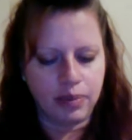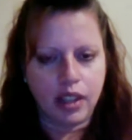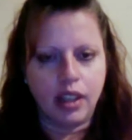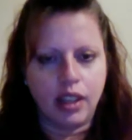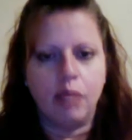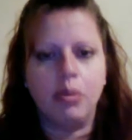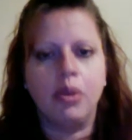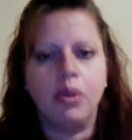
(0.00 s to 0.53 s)

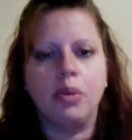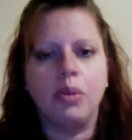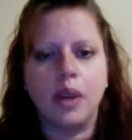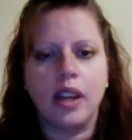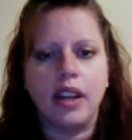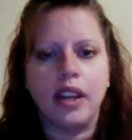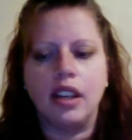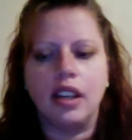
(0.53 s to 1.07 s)
number
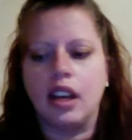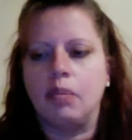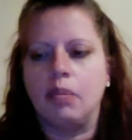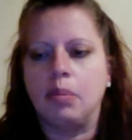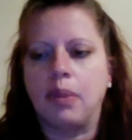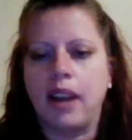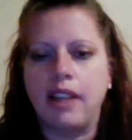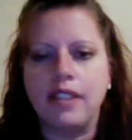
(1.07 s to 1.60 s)
one,
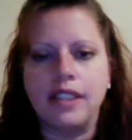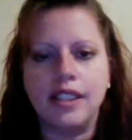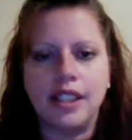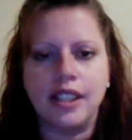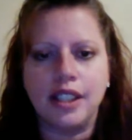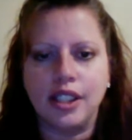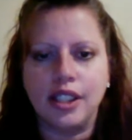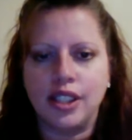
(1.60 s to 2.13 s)
privacy
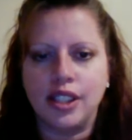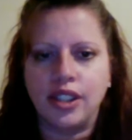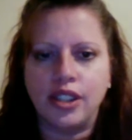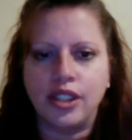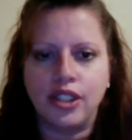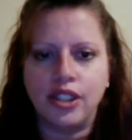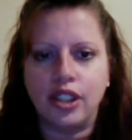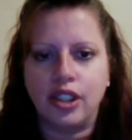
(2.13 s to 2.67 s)

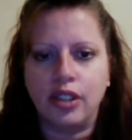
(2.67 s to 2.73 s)
concerns,